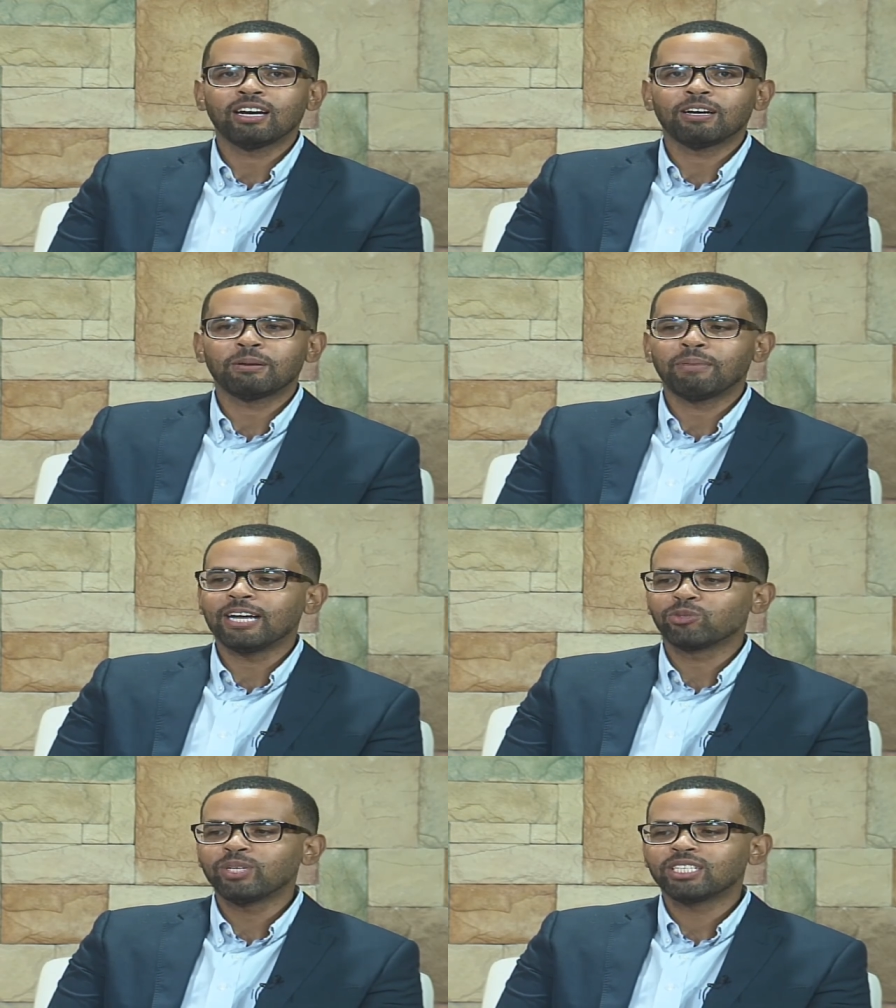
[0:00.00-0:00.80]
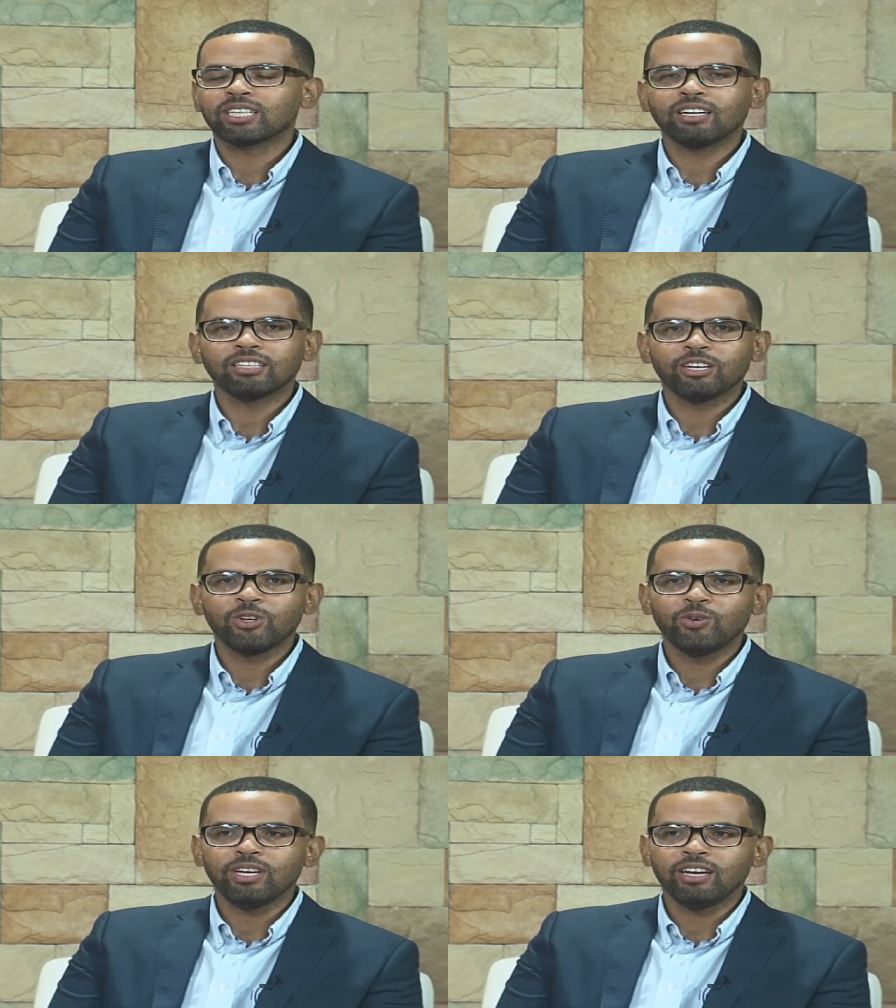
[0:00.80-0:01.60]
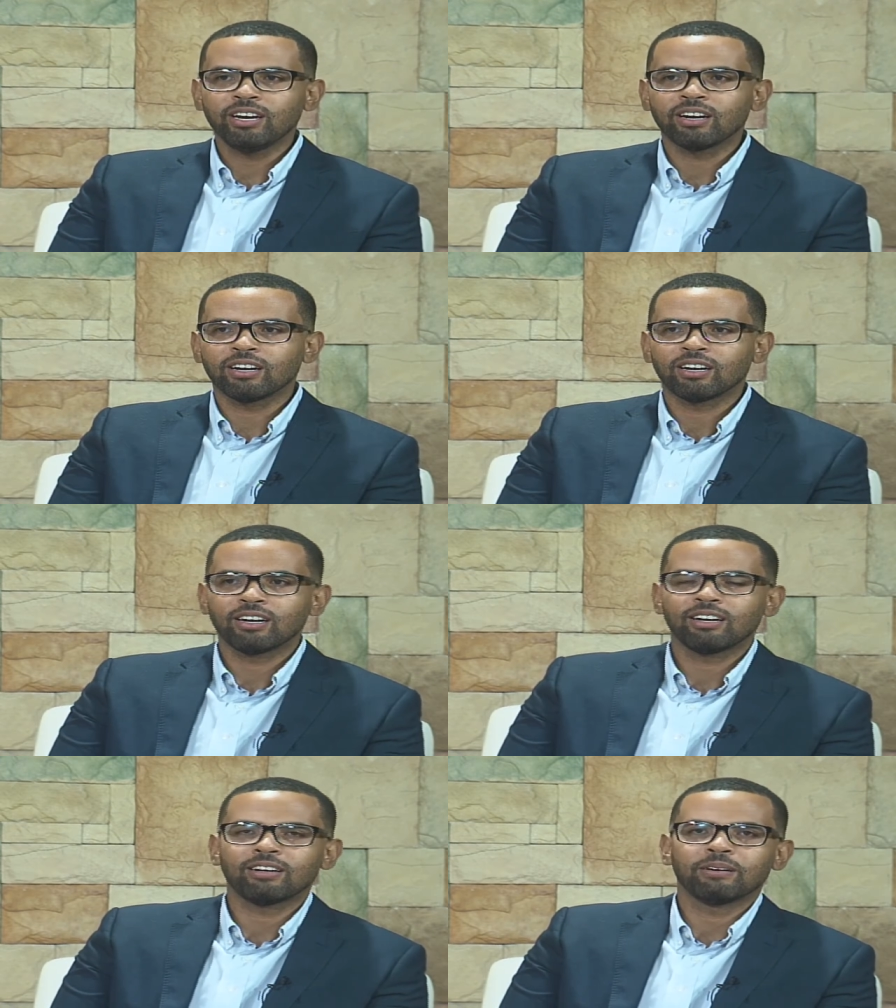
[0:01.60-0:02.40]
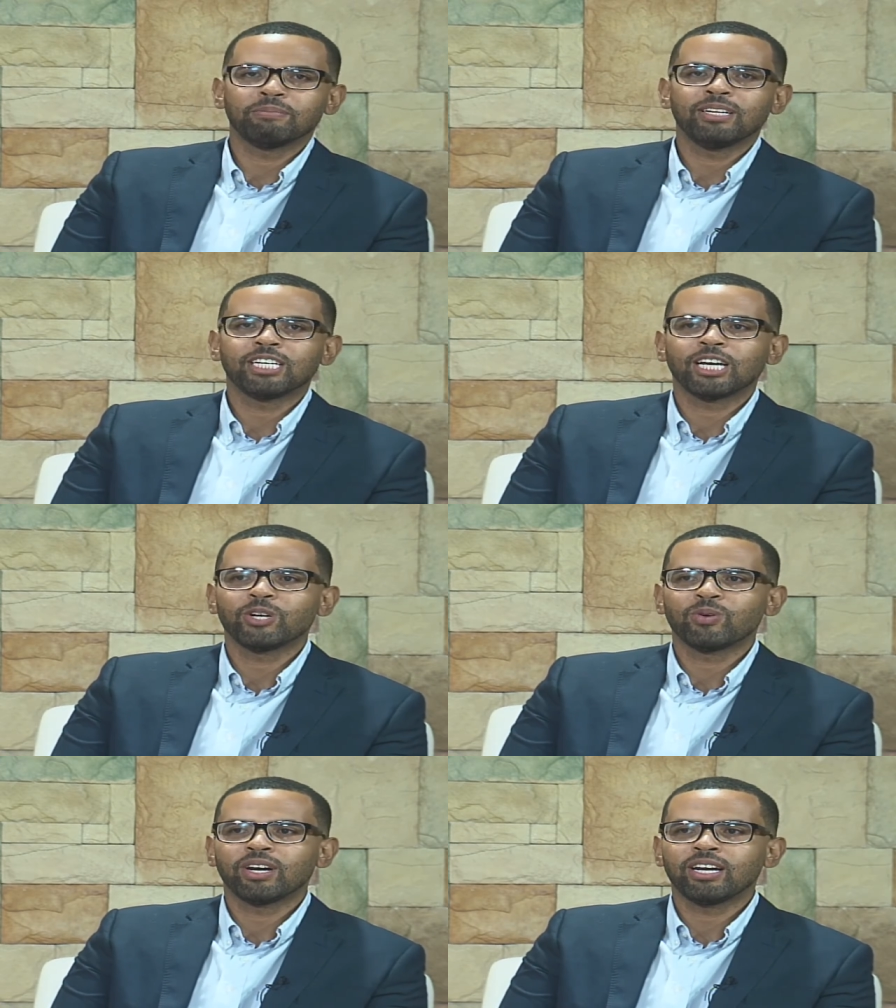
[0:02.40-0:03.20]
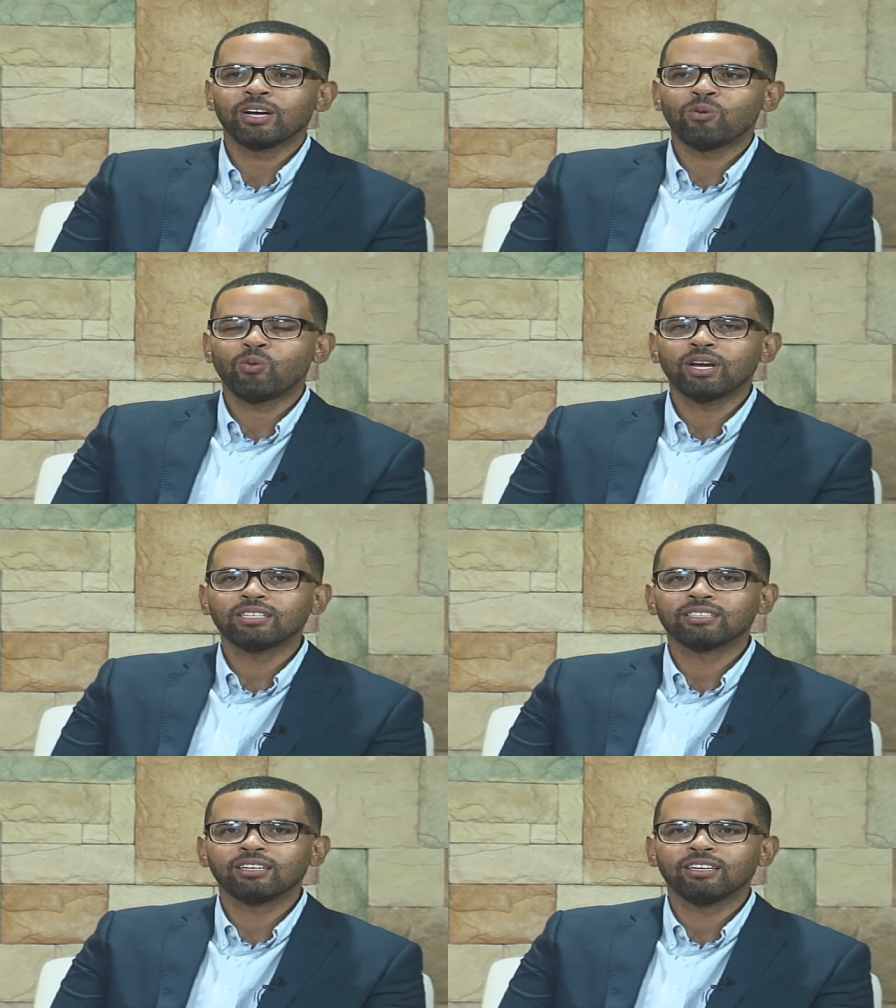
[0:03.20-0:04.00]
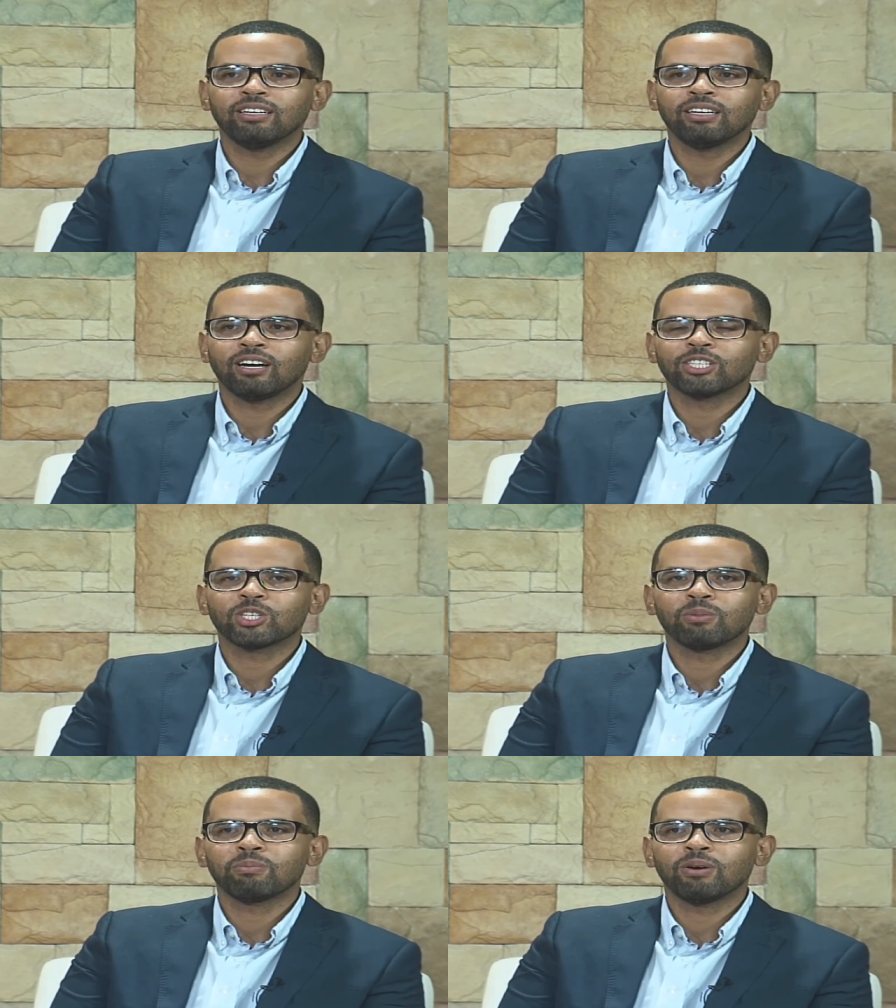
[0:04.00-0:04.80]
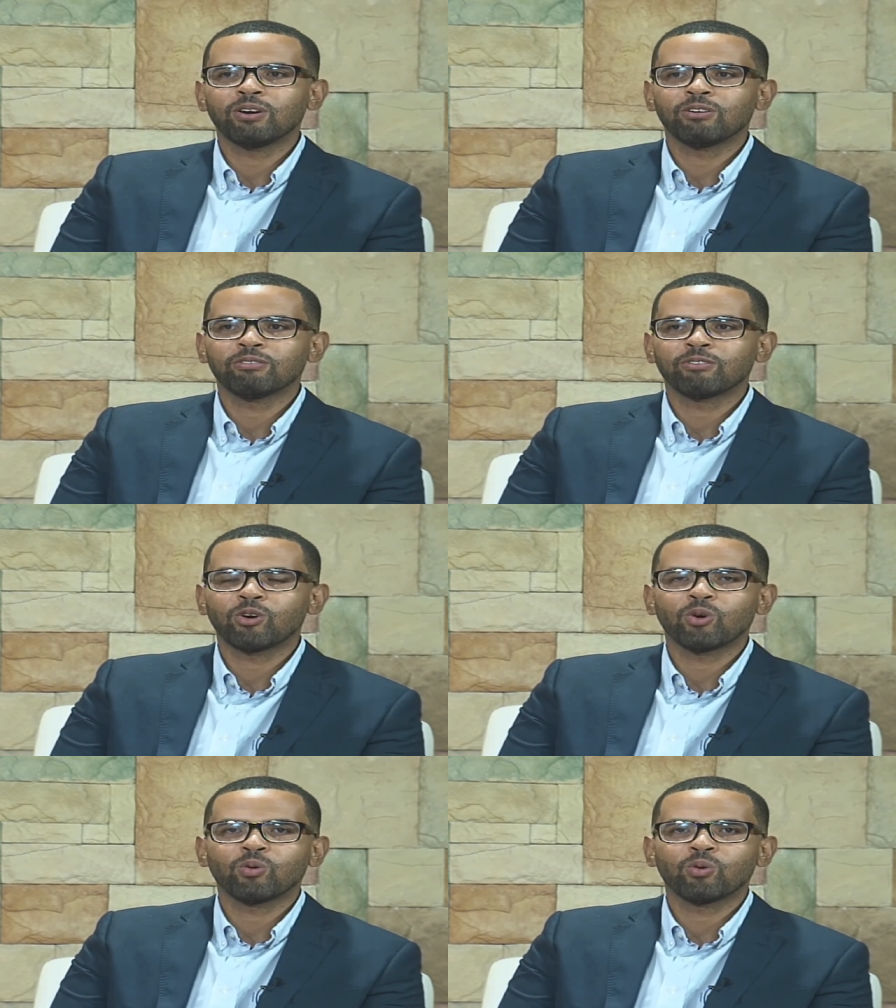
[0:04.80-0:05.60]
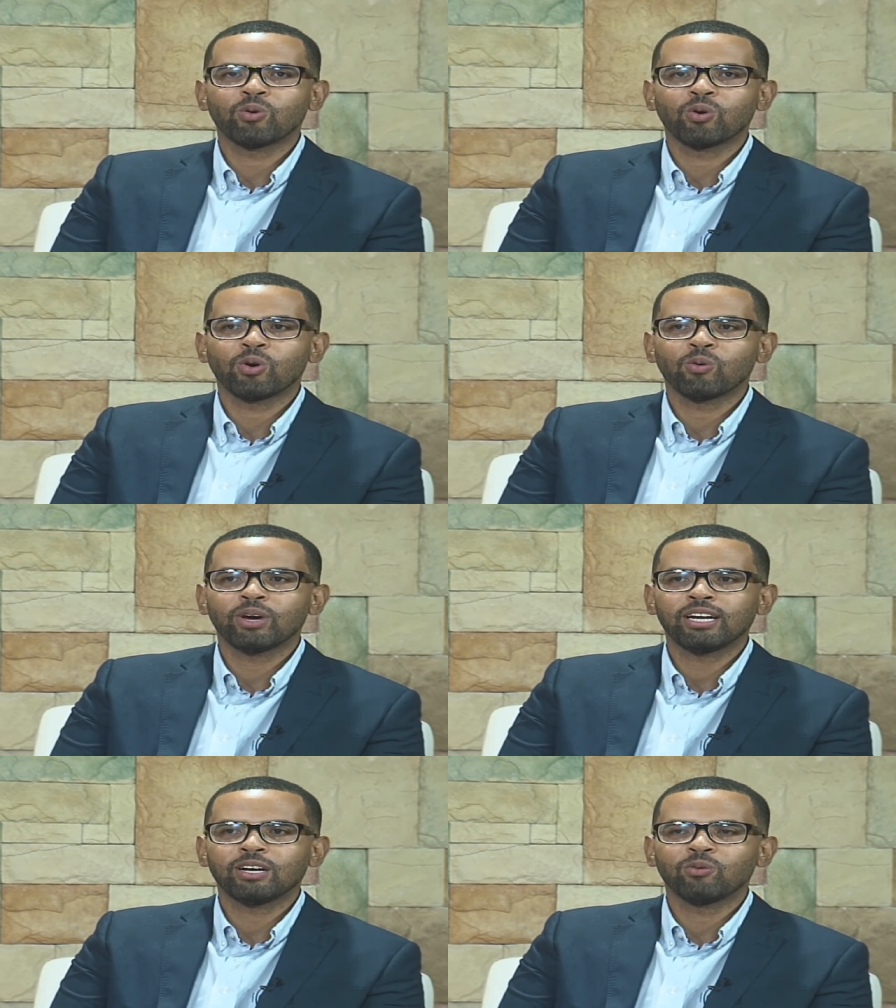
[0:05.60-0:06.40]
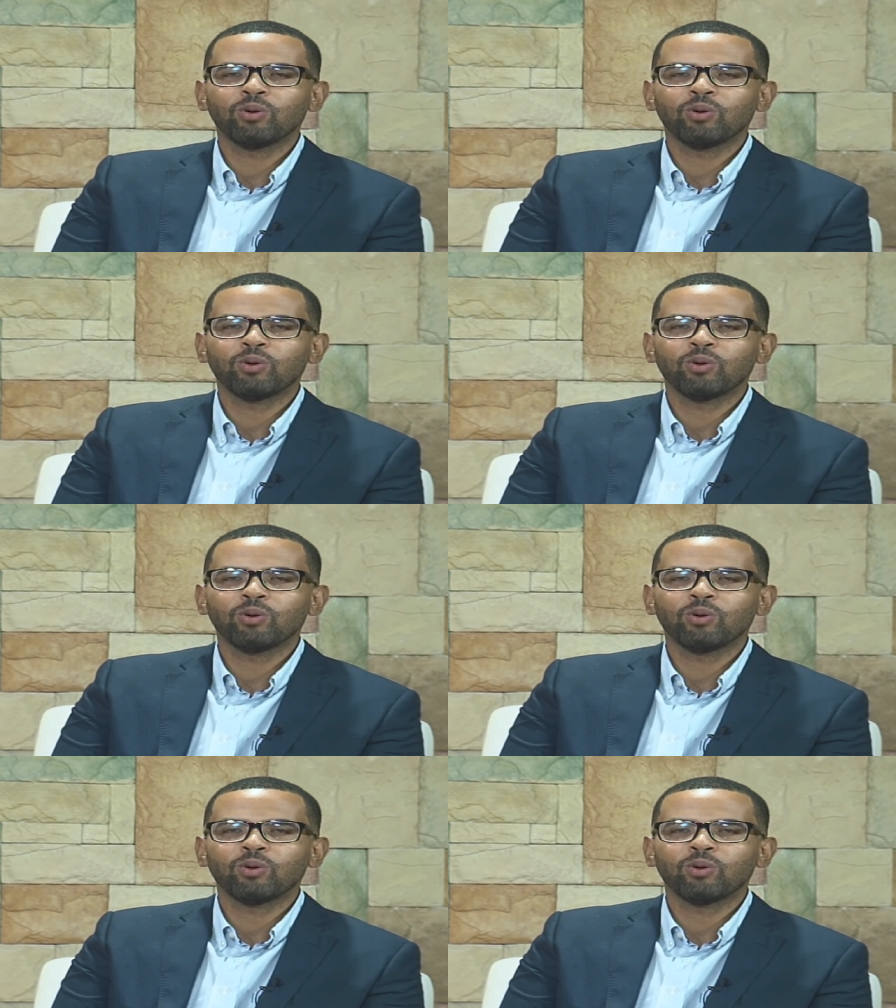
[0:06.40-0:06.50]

Um, as we start a new year um, in January, what uh, are some of, or, or what,